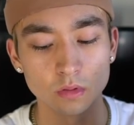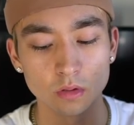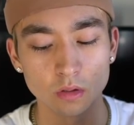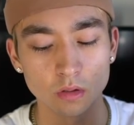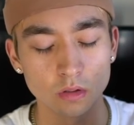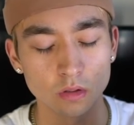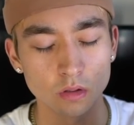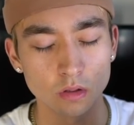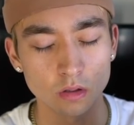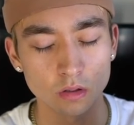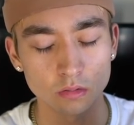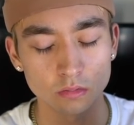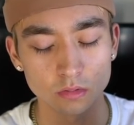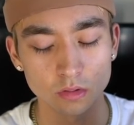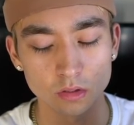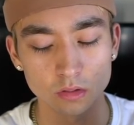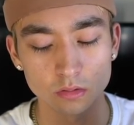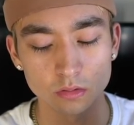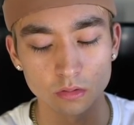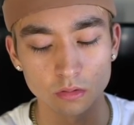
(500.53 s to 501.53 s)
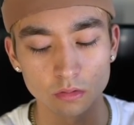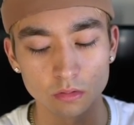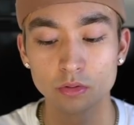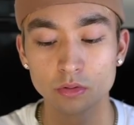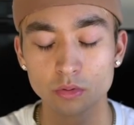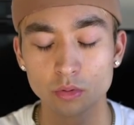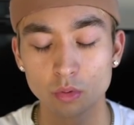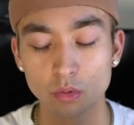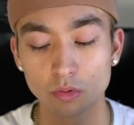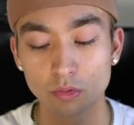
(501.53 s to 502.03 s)
no, I don't think so.
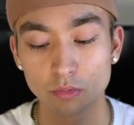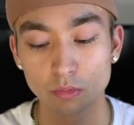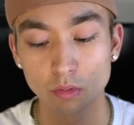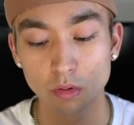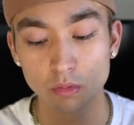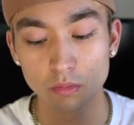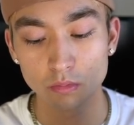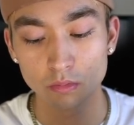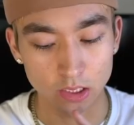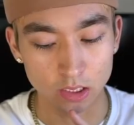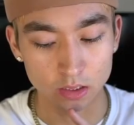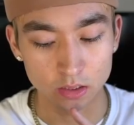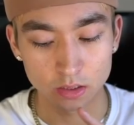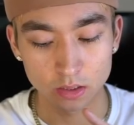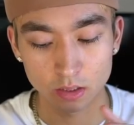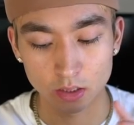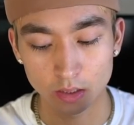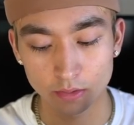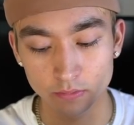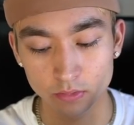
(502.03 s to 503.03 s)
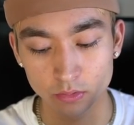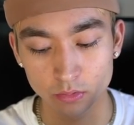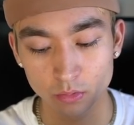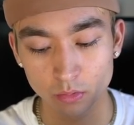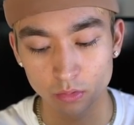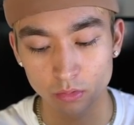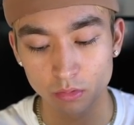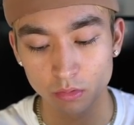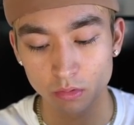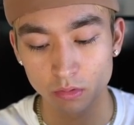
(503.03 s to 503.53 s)
Sore throat, yeah, I did have a
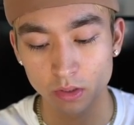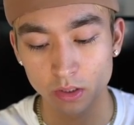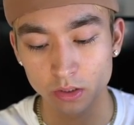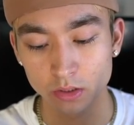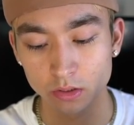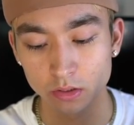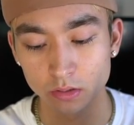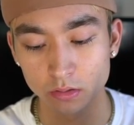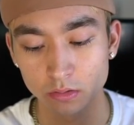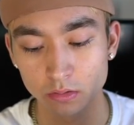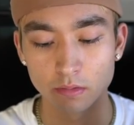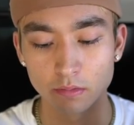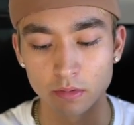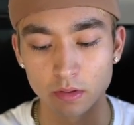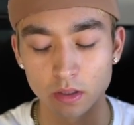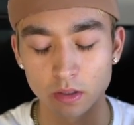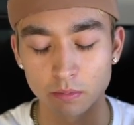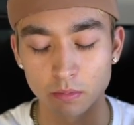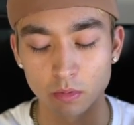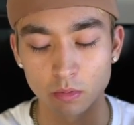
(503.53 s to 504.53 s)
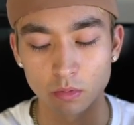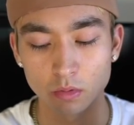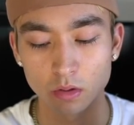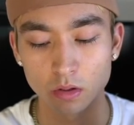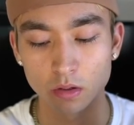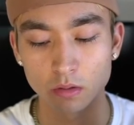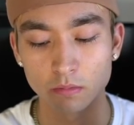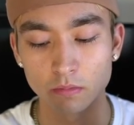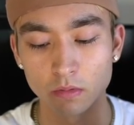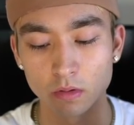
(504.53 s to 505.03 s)
sore throat actually every time I
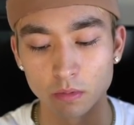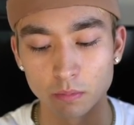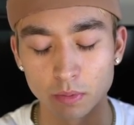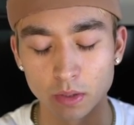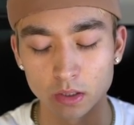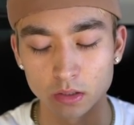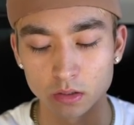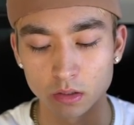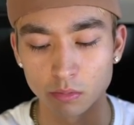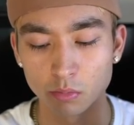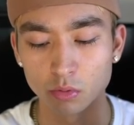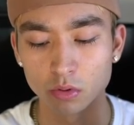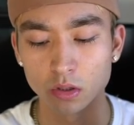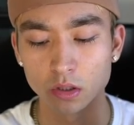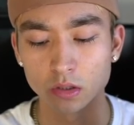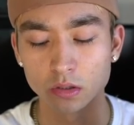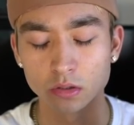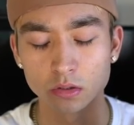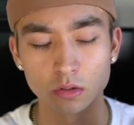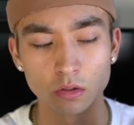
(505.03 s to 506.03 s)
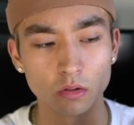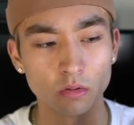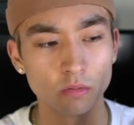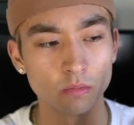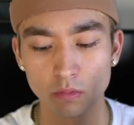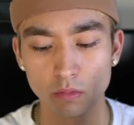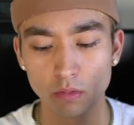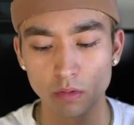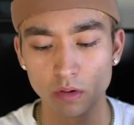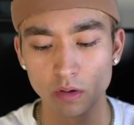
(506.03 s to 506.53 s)
woke up for the past couple days. So
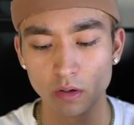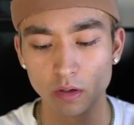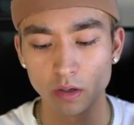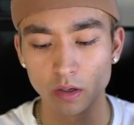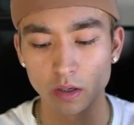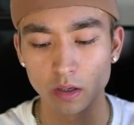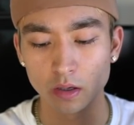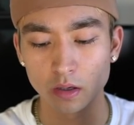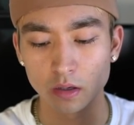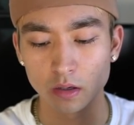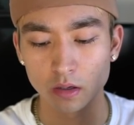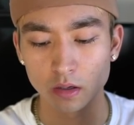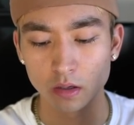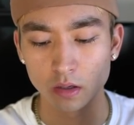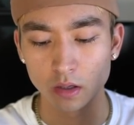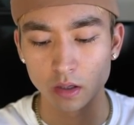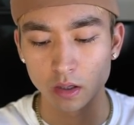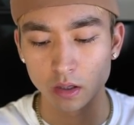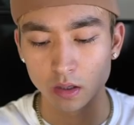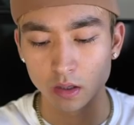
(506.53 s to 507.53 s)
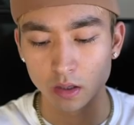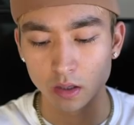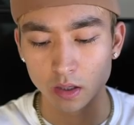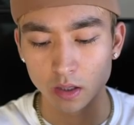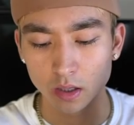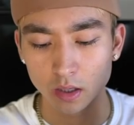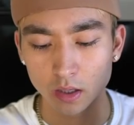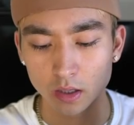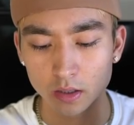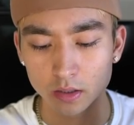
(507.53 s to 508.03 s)
4 and
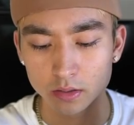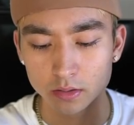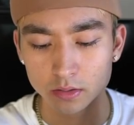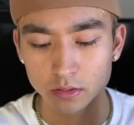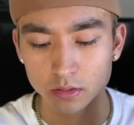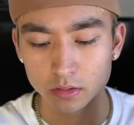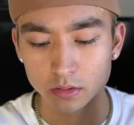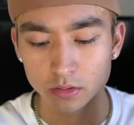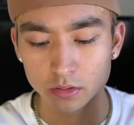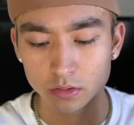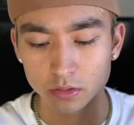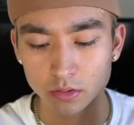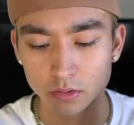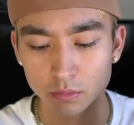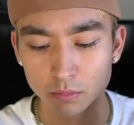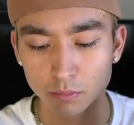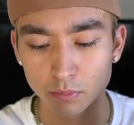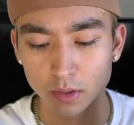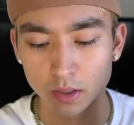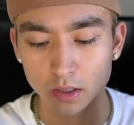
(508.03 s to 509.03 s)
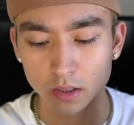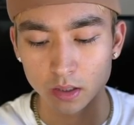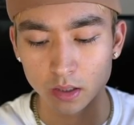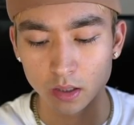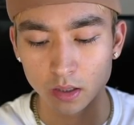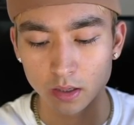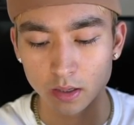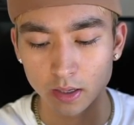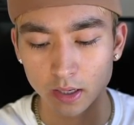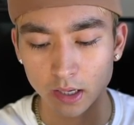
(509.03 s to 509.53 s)

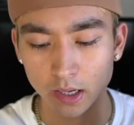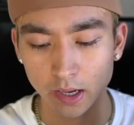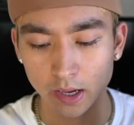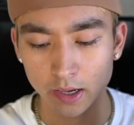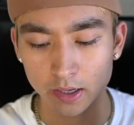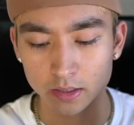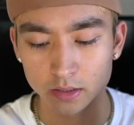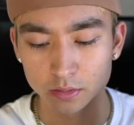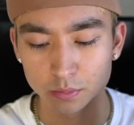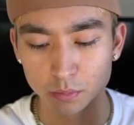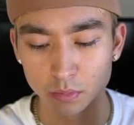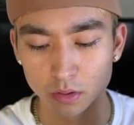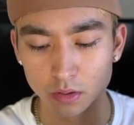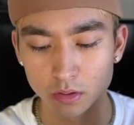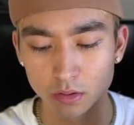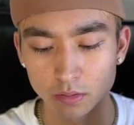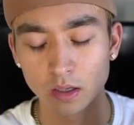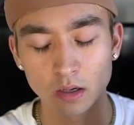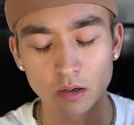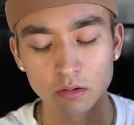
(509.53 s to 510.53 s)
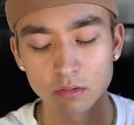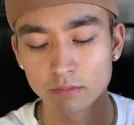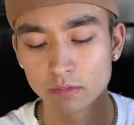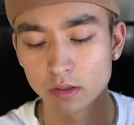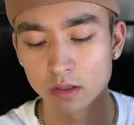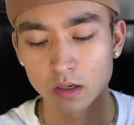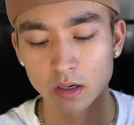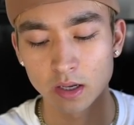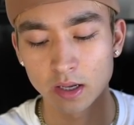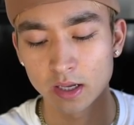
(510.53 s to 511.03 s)
exacerbated asthma. I don't
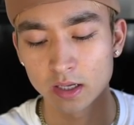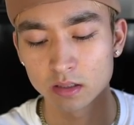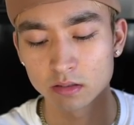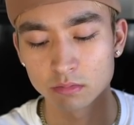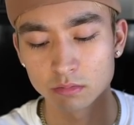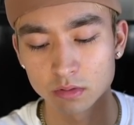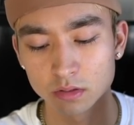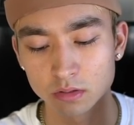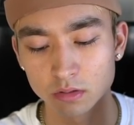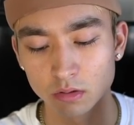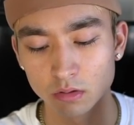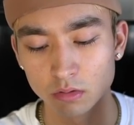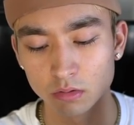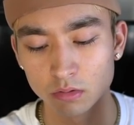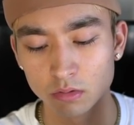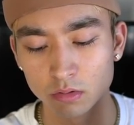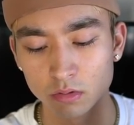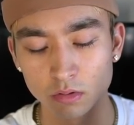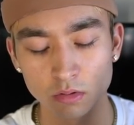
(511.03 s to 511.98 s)
even got asthma, so.